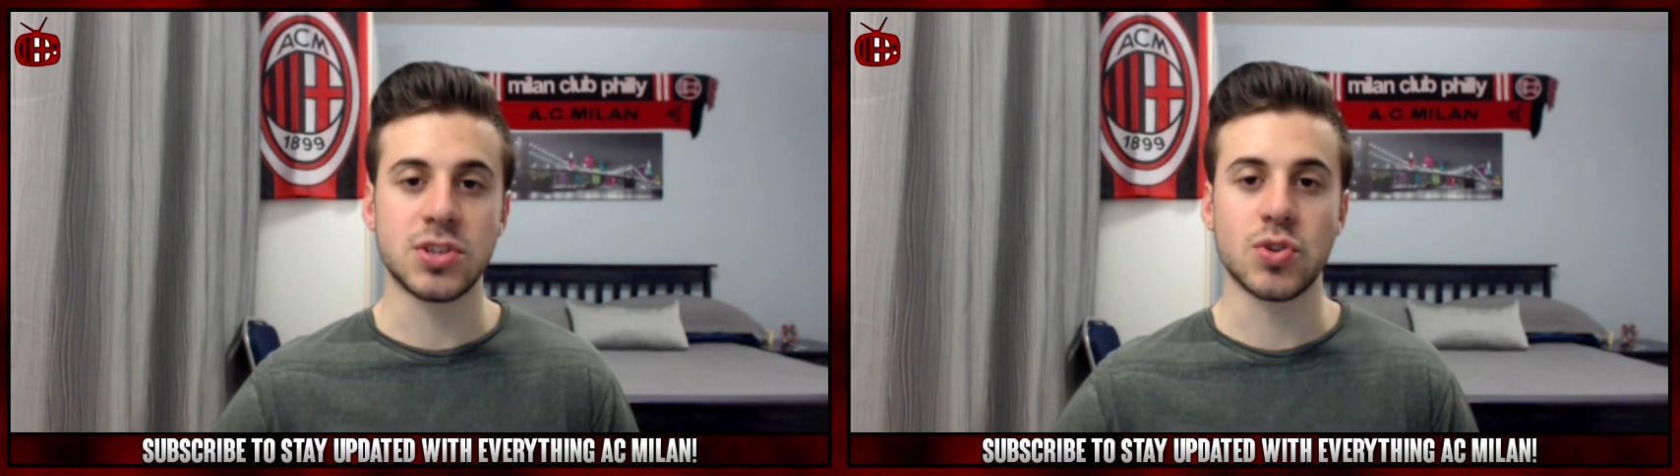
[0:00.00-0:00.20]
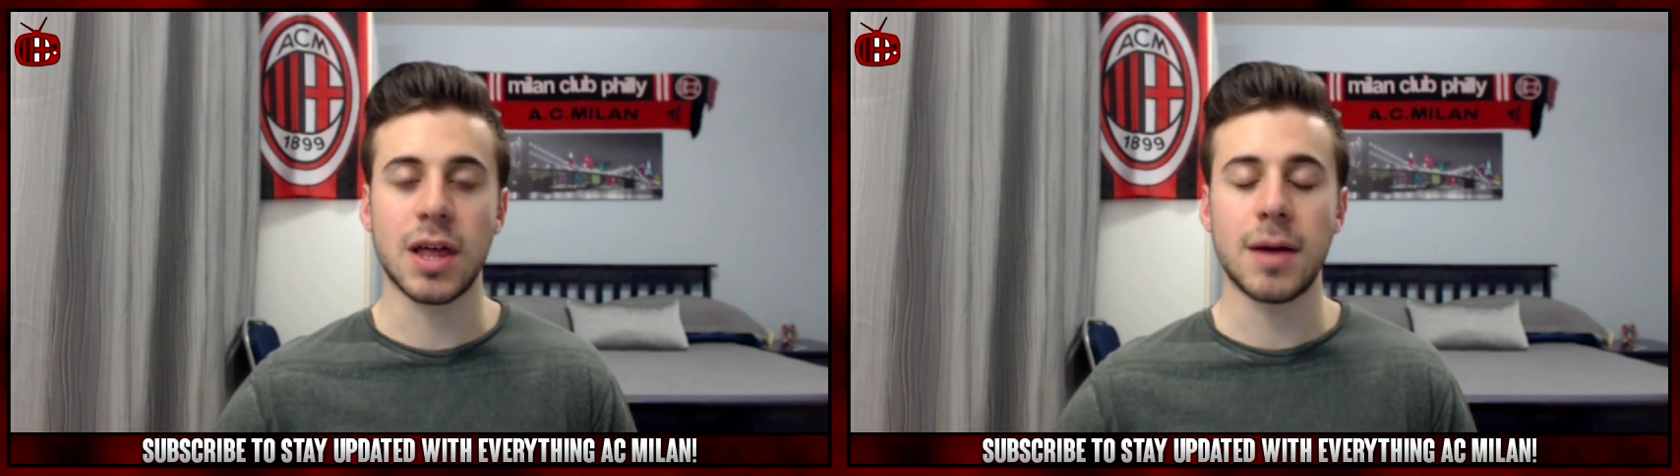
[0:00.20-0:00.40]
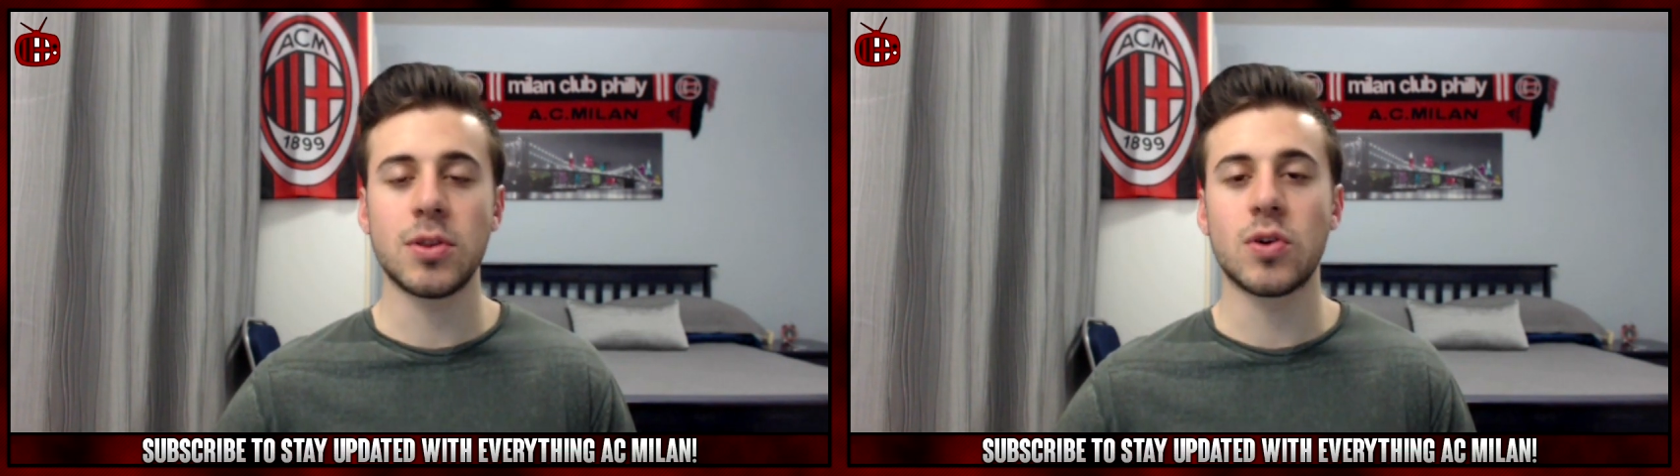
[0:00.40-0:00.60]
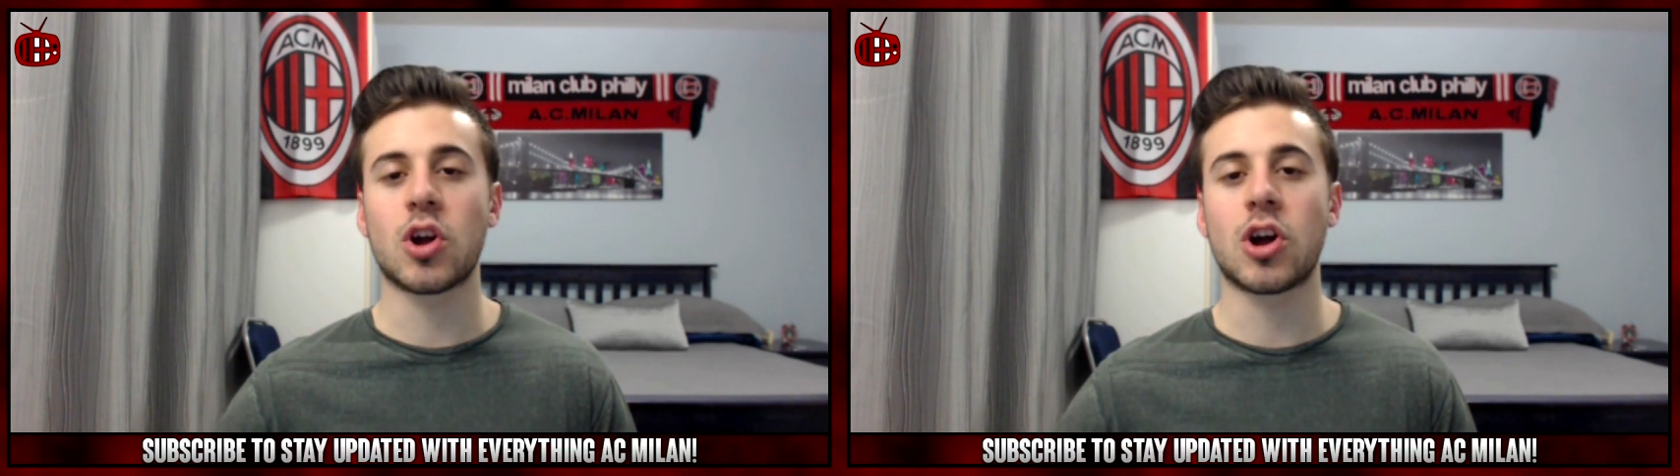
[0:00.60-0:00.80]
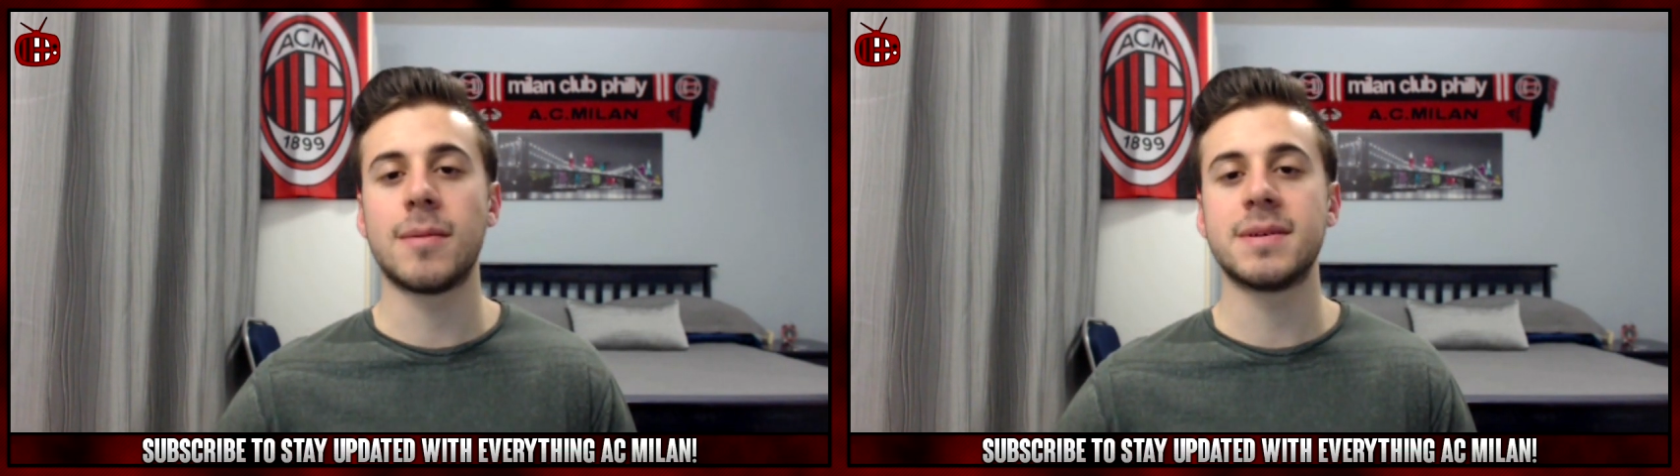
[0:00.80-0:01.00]
So let me know in
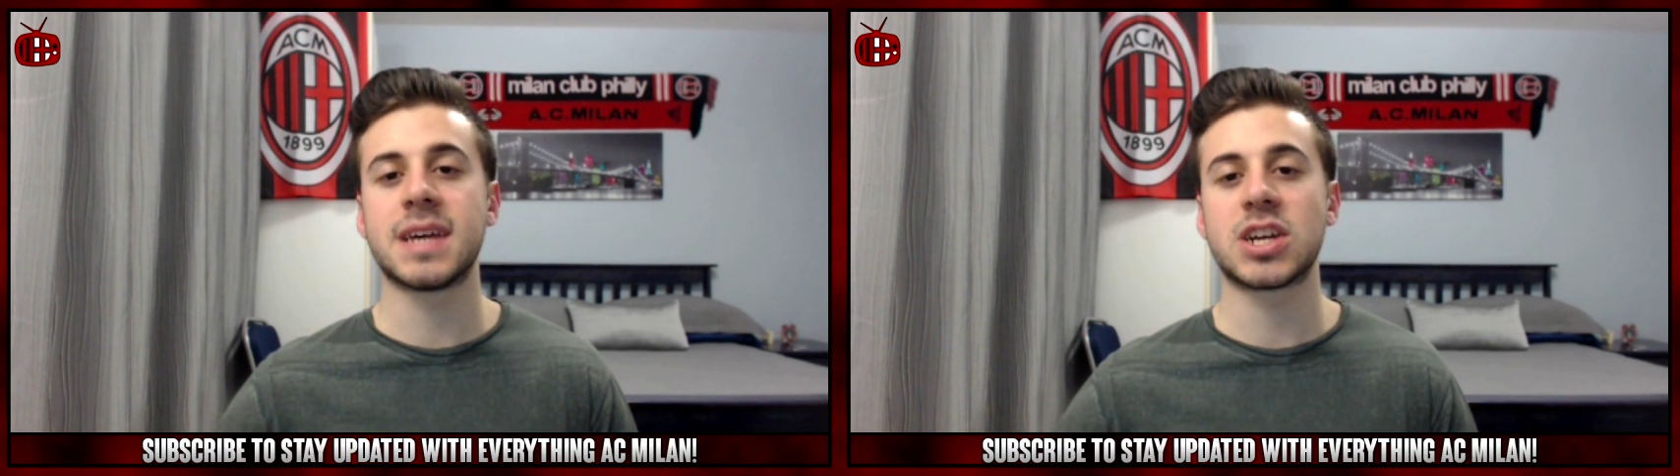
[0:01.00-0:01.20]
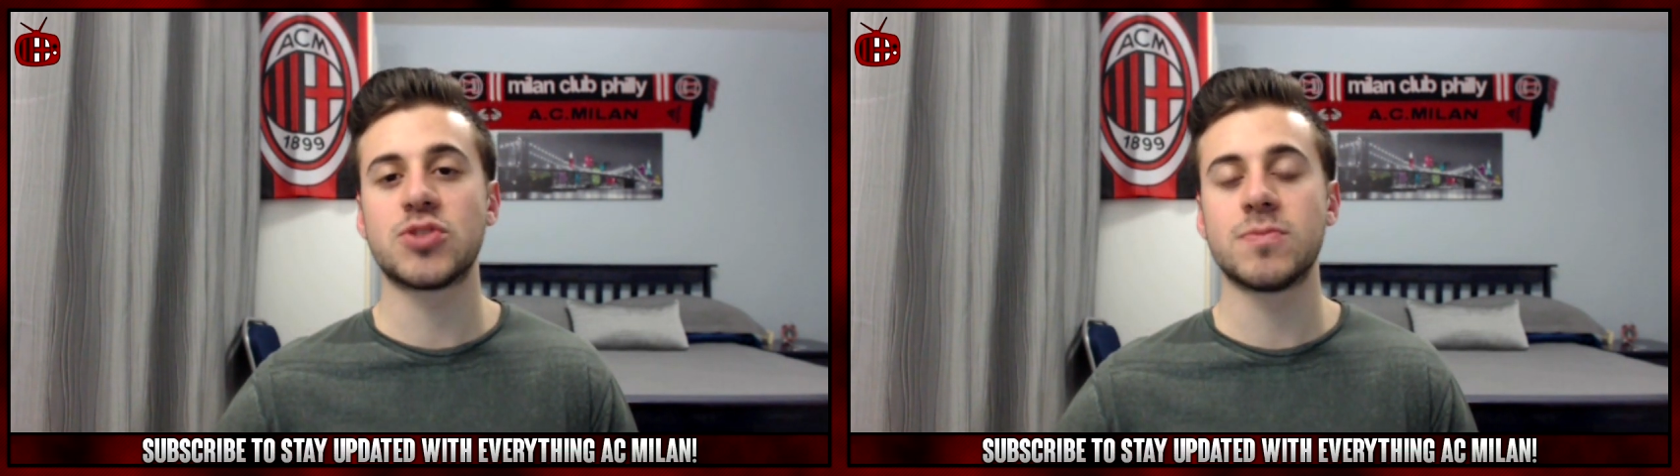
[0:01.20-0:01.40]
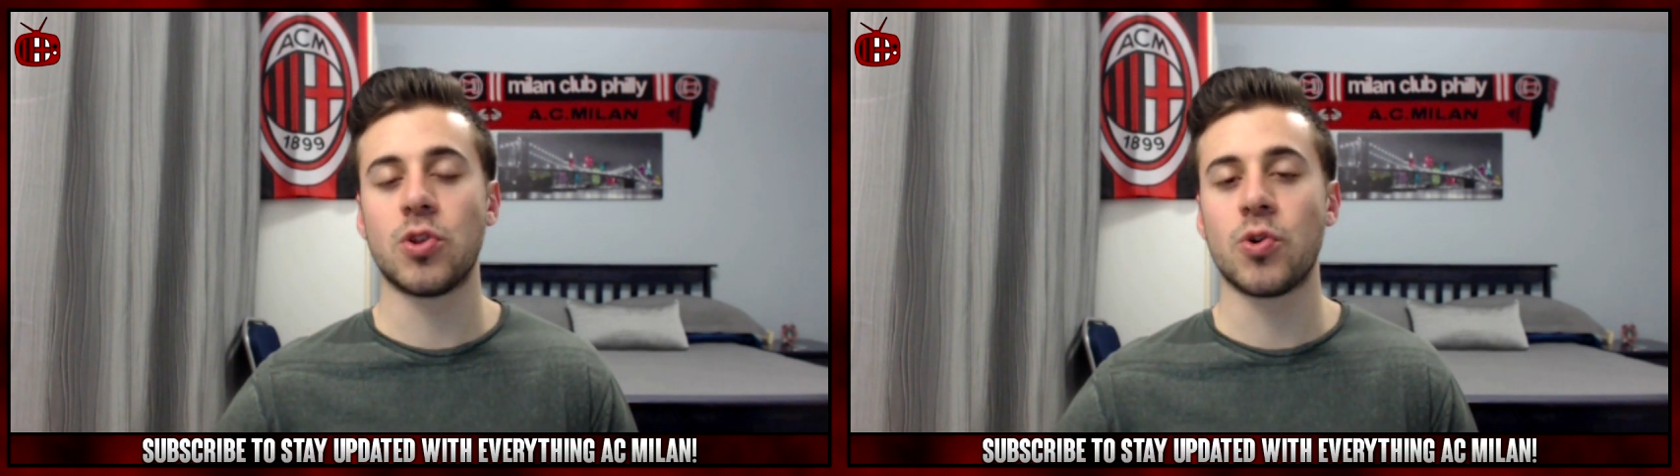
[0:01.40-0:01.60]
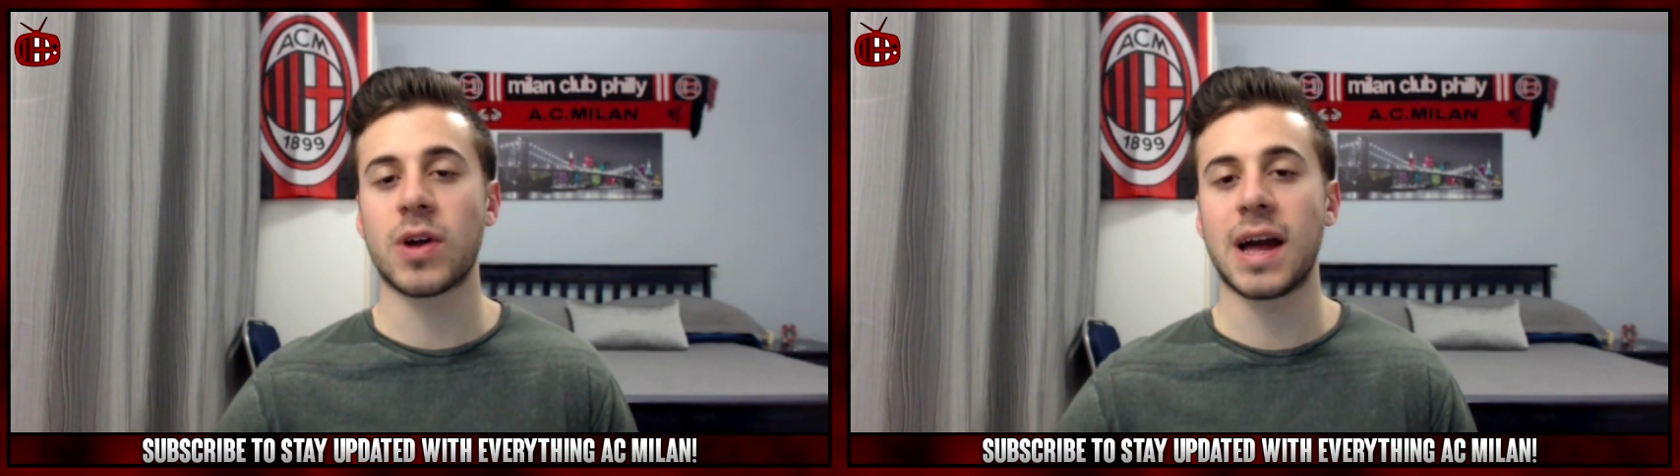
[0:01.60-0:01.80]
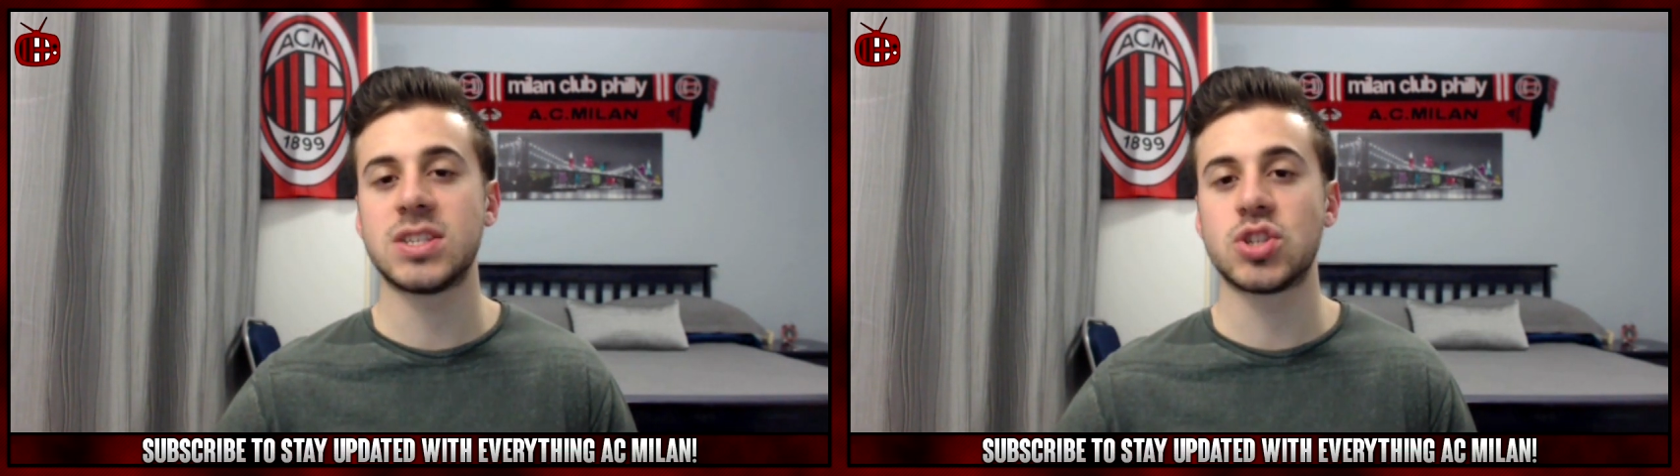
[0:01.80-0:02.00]
the comment section below,
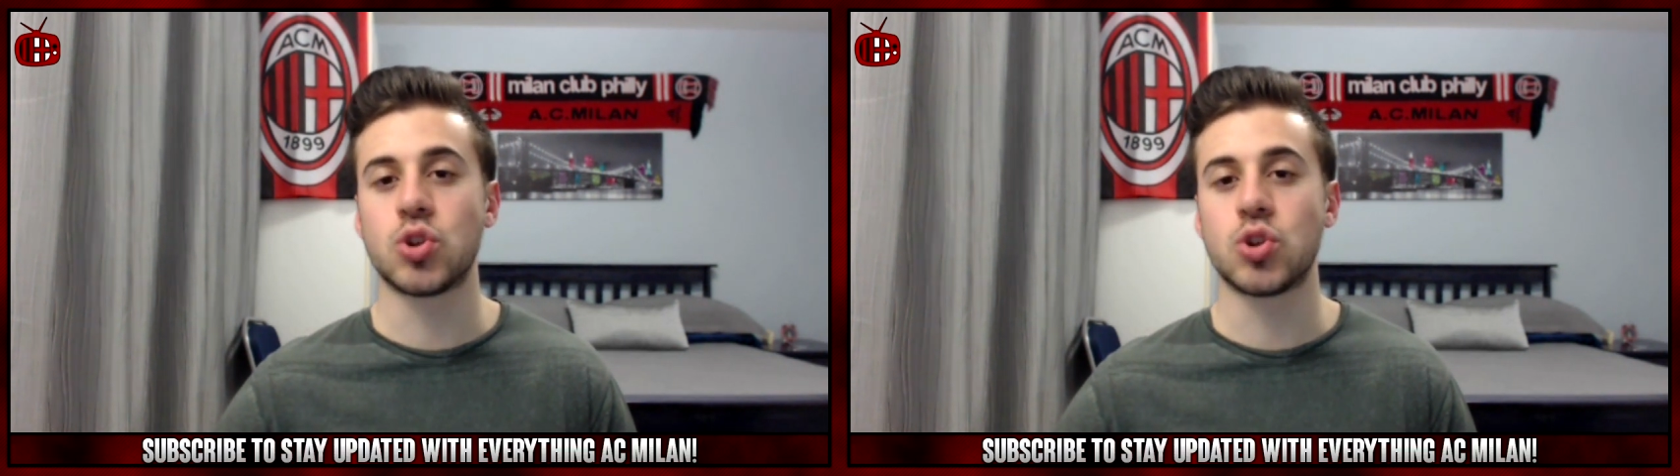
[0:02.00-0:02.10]
guys.